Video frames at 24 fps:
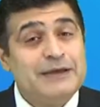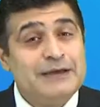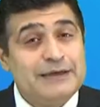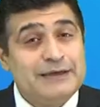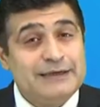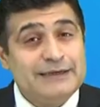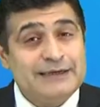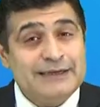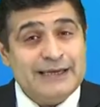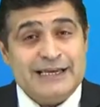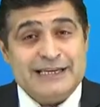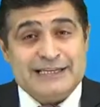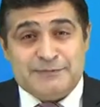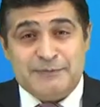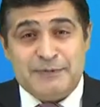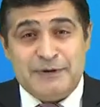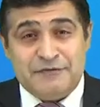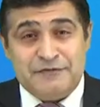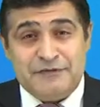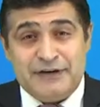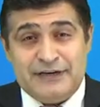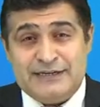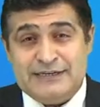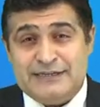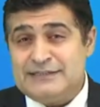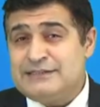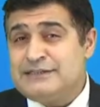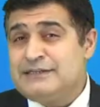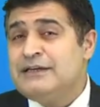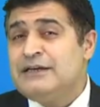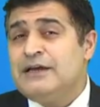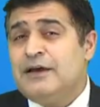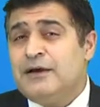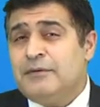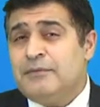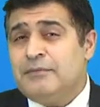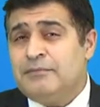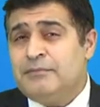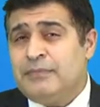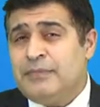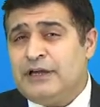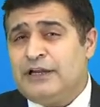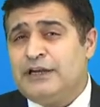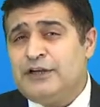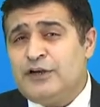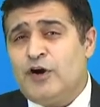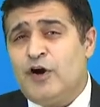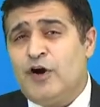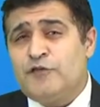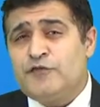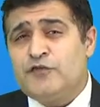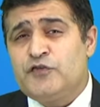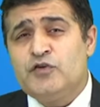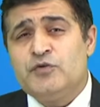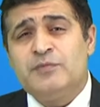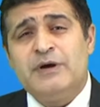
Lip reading: Yes, my friends, many of you,